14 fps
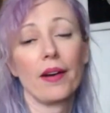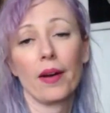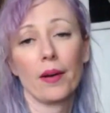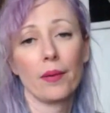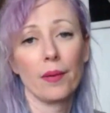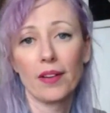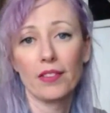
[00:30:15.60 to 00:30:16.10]

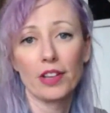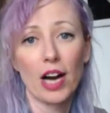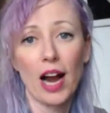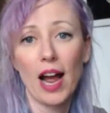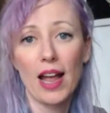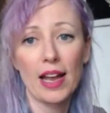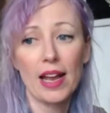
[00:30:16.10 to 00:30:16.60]
whatever.
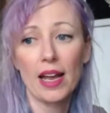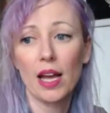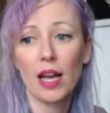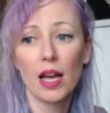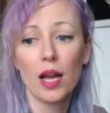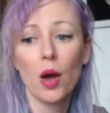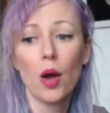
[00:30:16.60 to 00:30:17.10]

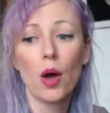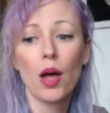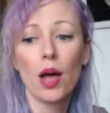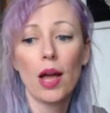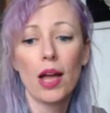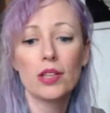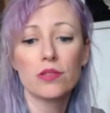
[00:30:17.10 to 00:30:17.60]

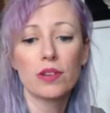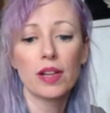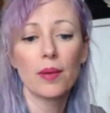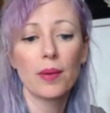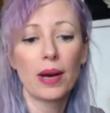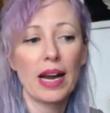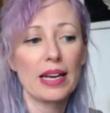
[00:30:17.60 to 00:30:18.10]
It's really
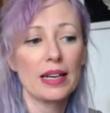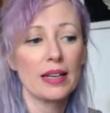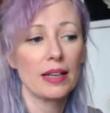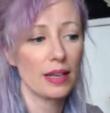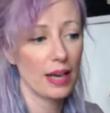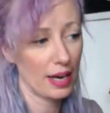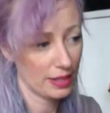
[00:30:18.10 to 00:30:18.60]
what
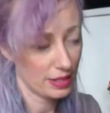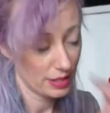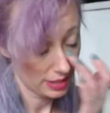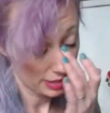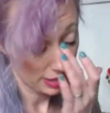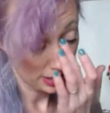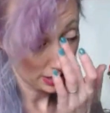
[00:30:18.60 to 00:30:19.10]
I
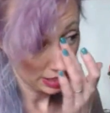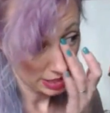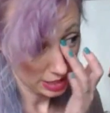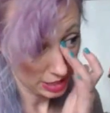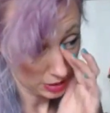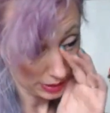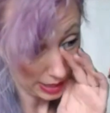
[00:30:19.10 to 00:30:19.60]
just need
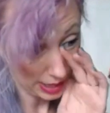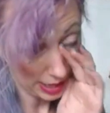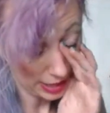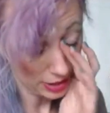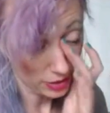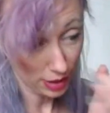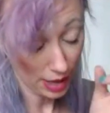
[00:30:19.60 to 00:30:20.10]
to do it. I
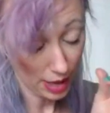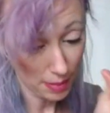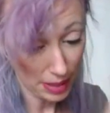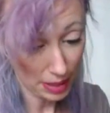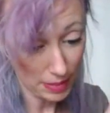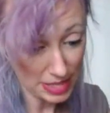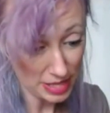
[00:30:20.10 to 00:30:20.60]
don't know how to
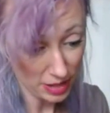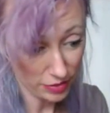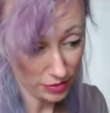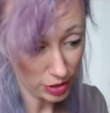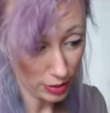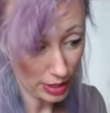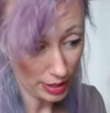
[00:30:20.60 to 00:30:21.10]
make myself
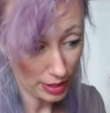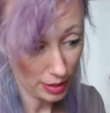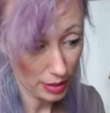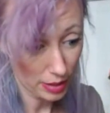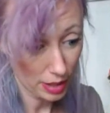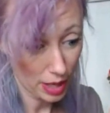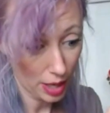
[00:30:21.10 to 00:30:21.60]
do it.
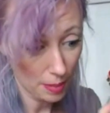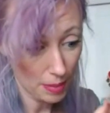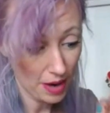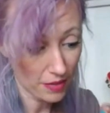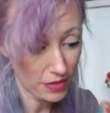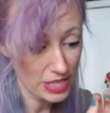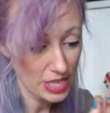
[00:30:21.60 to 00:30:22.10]

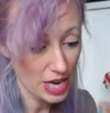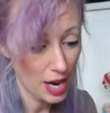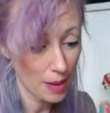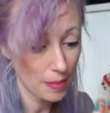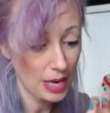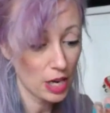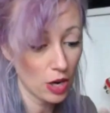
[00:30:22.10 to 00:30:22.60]
Every
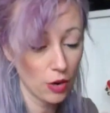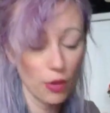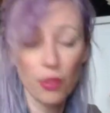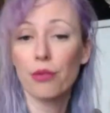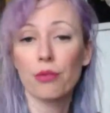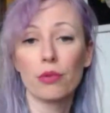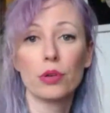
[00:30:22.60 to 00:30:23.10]
time I go
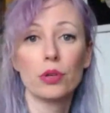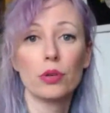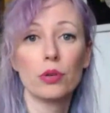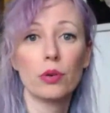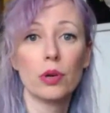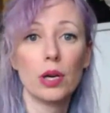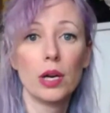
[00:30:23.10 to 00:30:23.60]

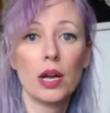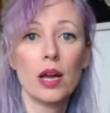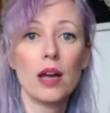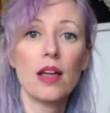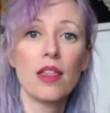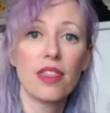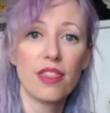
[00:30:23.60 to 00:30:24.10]
through
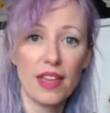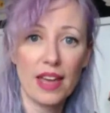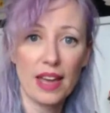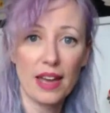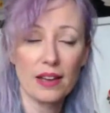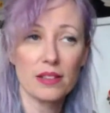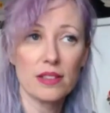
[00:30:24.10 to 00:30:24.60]

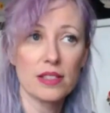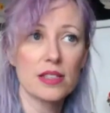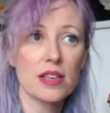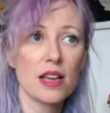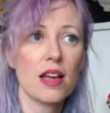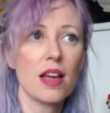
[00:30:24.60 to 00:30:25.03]
things